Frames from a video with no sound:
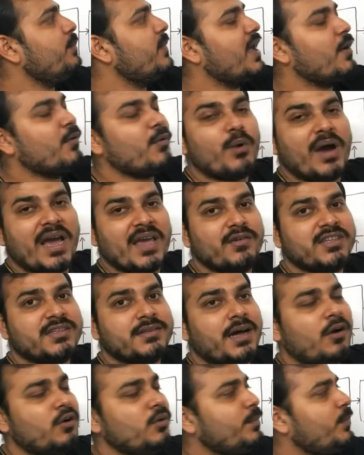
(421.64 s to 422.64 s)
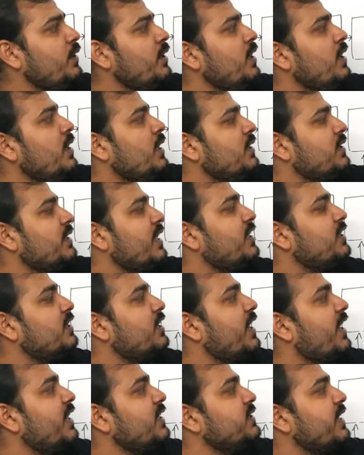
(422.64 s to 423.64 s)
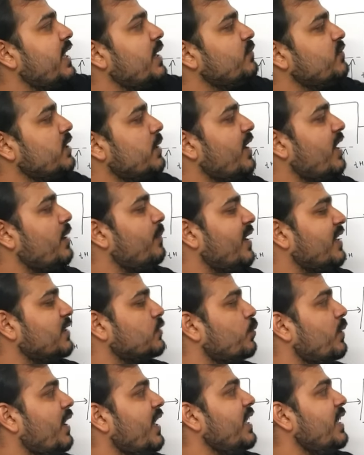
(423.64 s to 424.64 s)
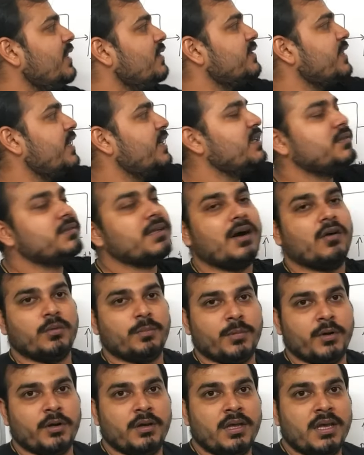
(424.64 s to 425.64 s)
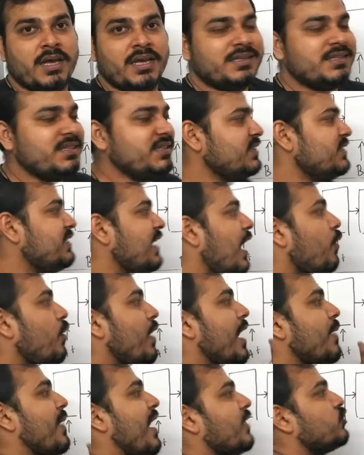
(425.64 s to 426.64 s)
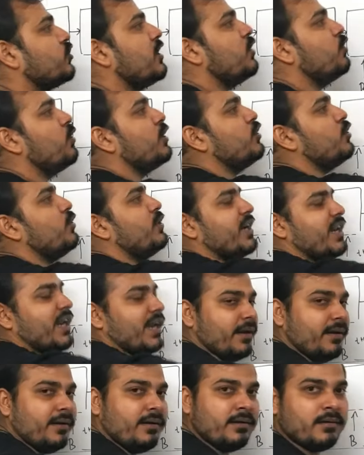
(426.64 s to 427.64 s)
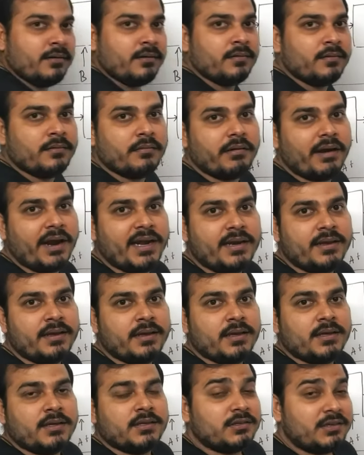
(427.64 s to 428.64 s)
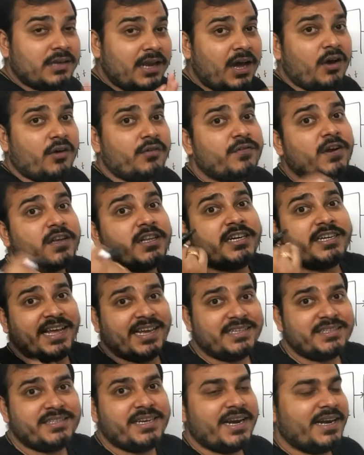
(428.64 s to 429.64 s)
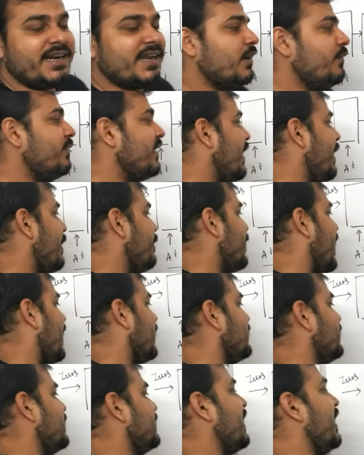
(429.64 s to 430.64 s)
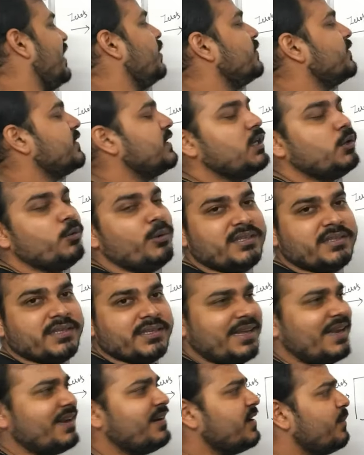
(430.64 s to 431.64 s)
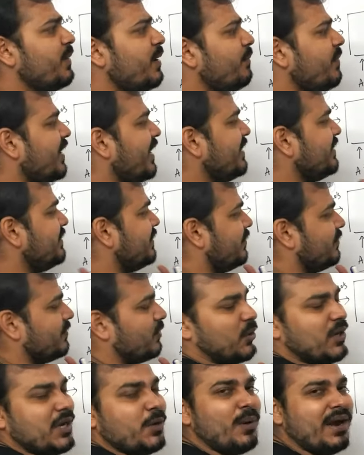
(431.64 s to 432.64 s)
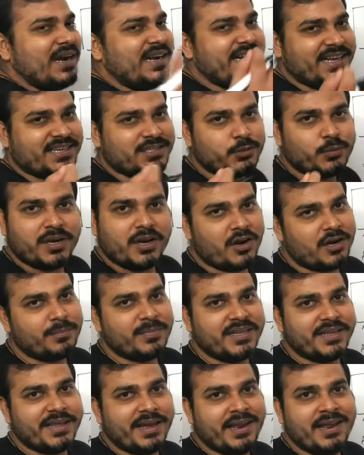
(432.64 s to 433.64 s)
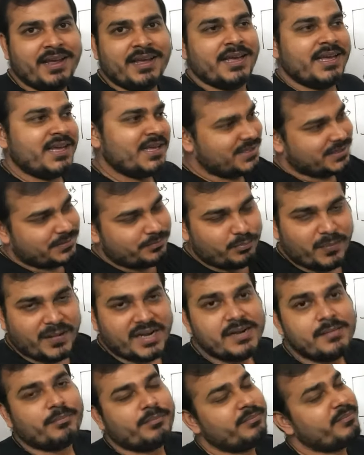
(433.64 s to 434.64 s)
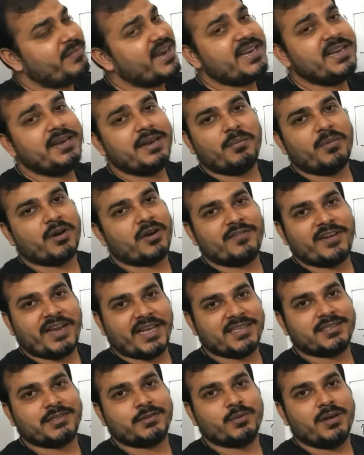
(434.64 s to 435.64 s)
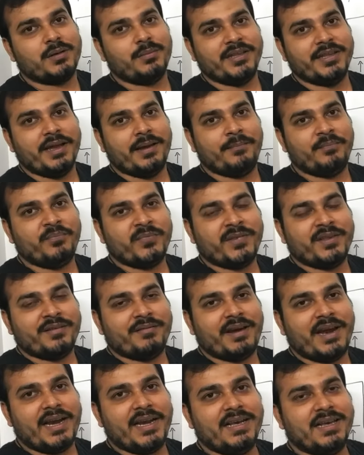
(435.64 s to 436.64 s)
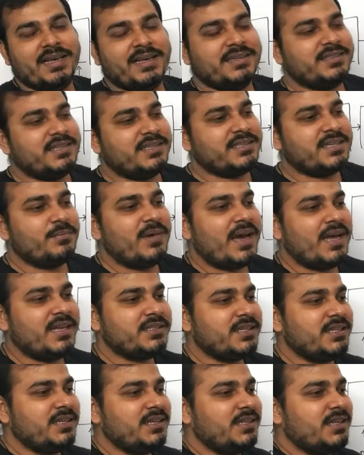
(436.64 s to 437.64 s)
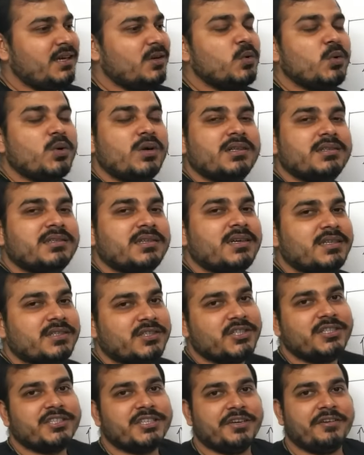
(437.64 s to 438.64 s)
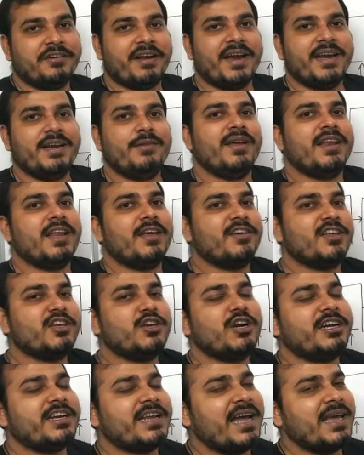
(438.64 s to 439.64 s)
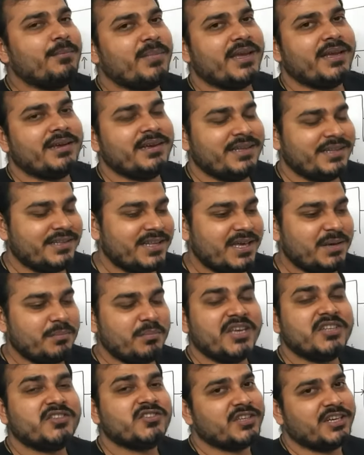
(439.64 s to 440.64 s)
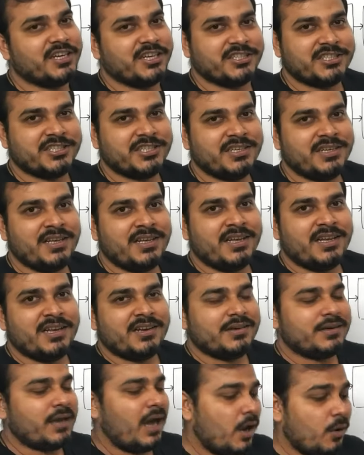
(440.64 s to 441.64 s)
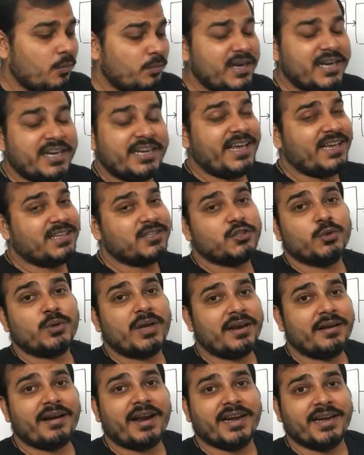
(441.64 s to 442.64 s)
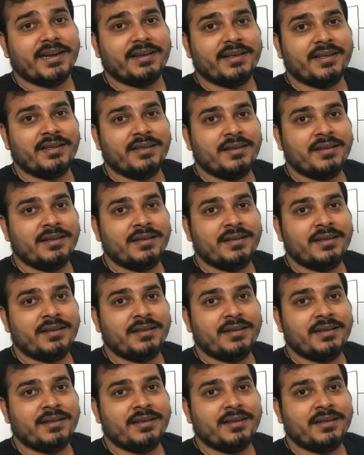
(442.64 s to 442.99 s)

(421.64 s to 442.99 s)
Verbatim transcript: my y is the output then in the next timestamp I'll pass y and z is the output this is how I'm actually going to train right now for the test data when I pass this kind of sequences and remember guys only one text will not be there many number of texts will be there right just imagine in the google search engine right whenever you're typing in the image search how many texts you can write